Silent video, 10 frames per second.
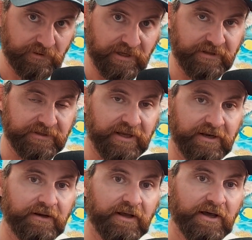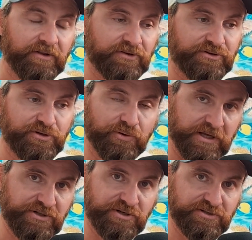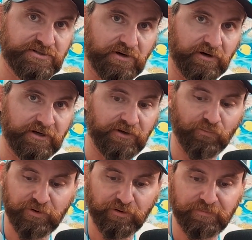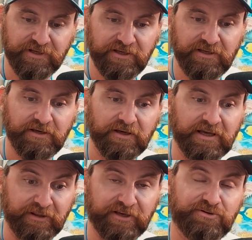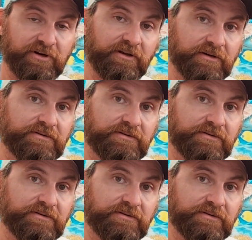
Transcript: and then the 2 engines on it will be electric.